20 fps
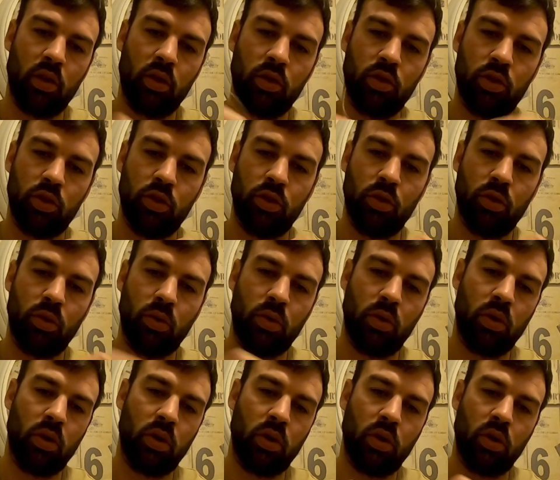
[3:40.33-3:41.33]
2,
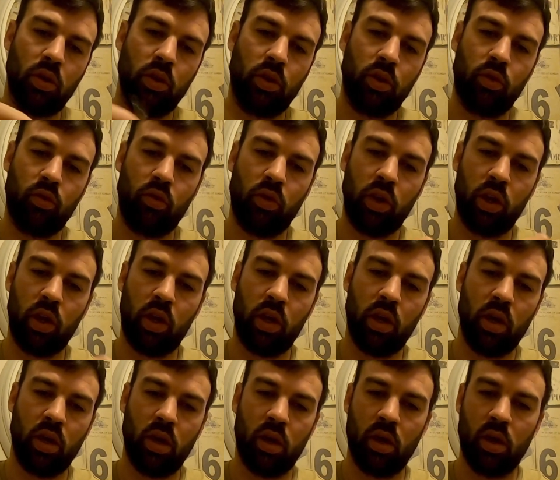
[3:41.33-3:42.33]
3
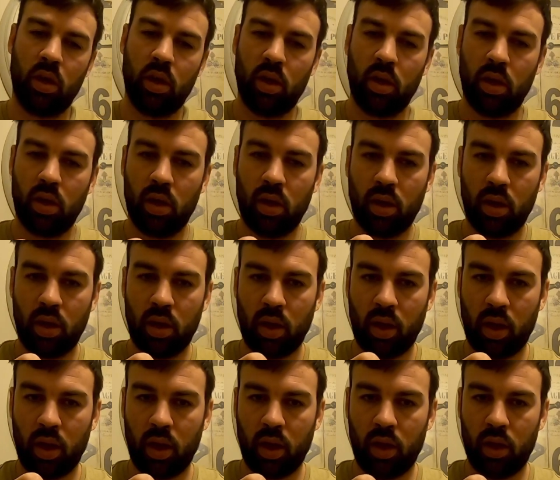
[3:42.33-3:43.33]

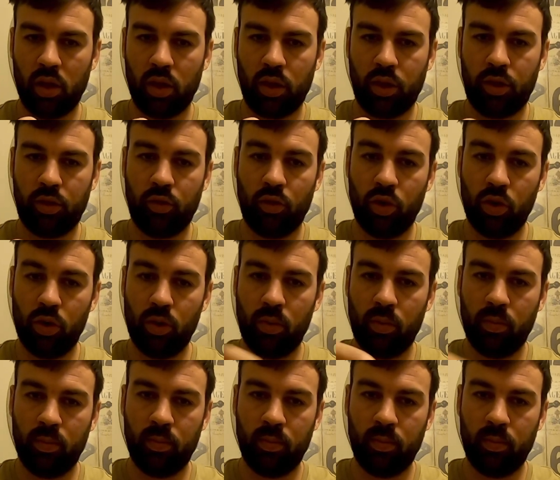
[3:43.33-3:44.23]
through,